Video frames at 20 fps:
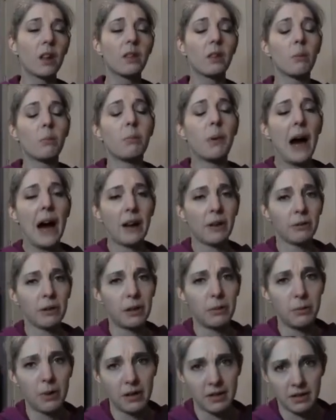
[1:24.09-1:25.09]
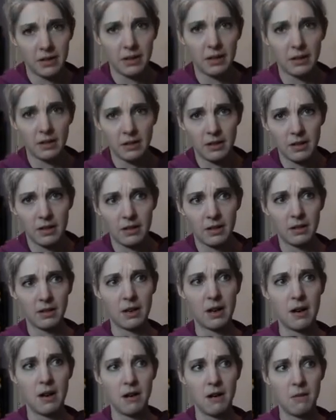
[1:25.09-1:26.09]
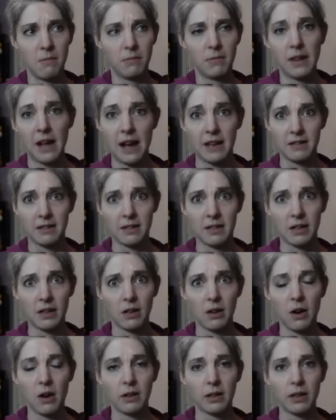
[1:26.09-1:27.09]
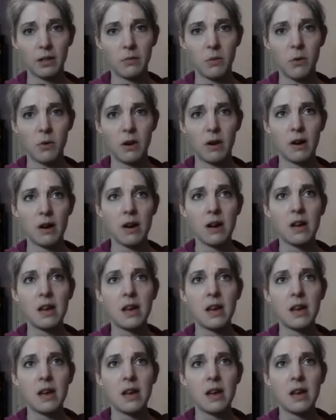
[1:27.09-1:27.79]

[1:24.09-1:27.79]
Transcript: The battery wasn't lasting at all anymore.